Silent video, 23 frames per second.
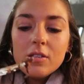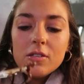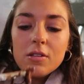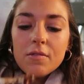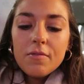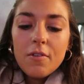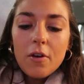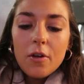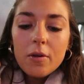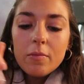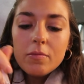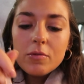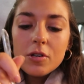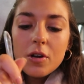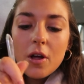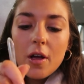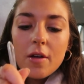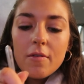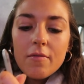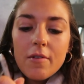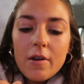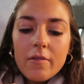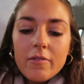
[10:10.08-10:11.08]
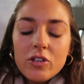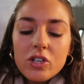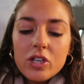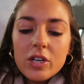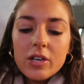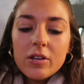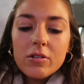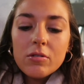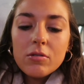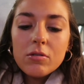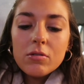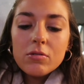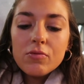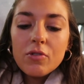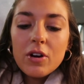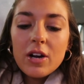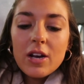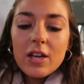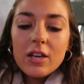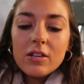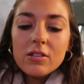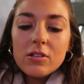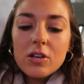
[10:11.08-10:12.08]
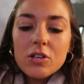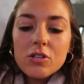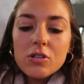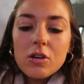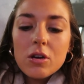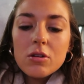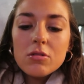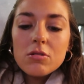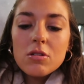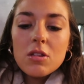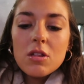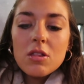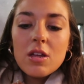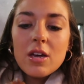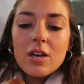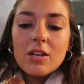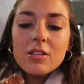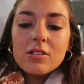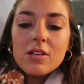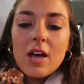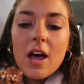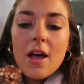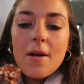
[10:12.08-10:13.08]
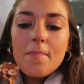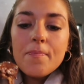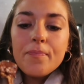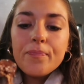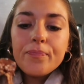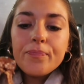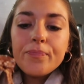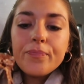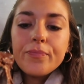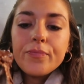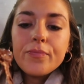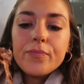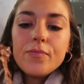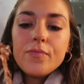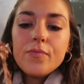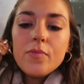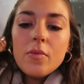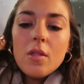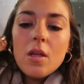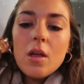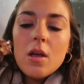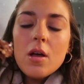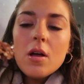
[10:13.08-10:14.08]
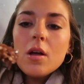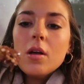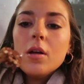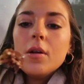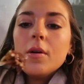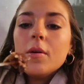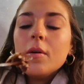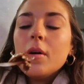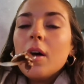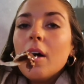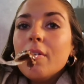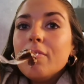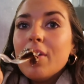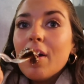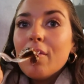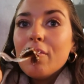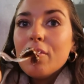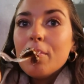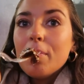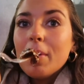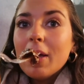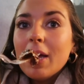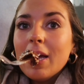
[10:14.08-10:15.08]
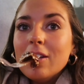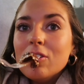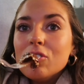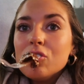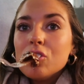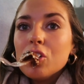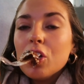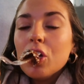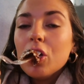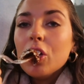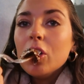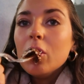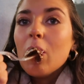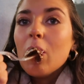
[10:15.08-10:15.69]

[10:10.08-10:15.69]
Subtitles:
is the vibe tonight, very chilled, really excited to go to the theatre. I've never been to